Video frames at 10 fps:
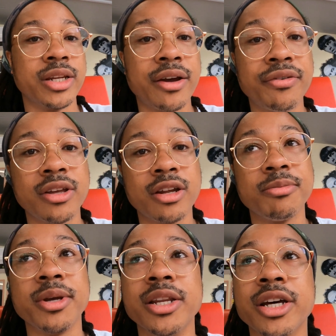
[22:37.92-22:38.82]
Definitely
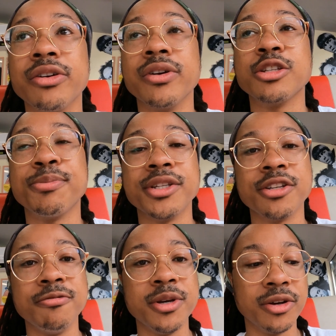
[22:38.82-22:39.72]
gonna be another
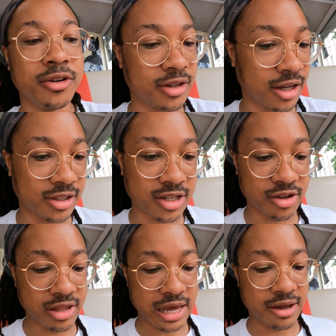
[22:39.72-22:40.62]
expensive meal, I'll
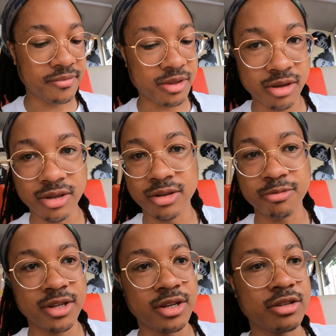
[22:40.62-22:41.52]
tell you that. It'll
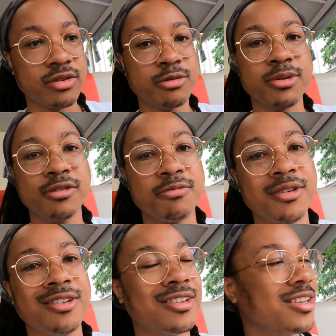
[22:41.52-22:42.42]
be another expensive
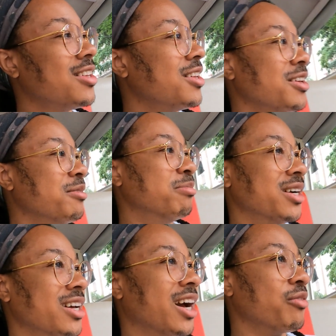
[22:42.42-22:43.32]
meal,
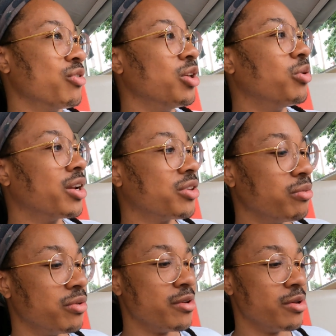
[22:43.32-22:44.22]
but I really wanted
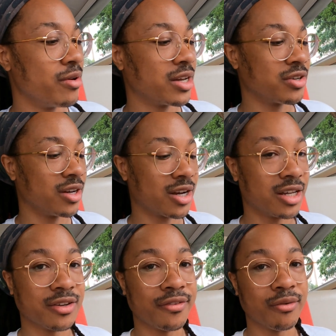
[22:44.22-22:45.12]
to review the restaurant
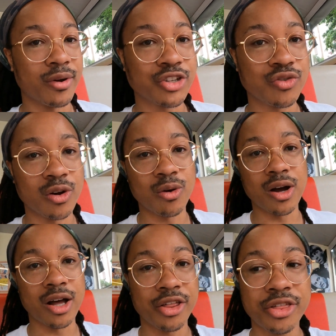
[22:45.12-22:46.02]
because of the
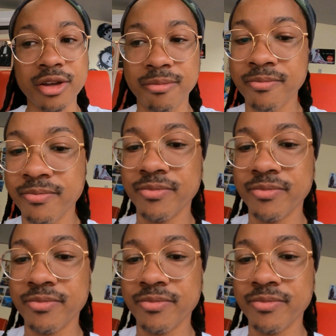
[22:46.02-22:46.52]
retro theme.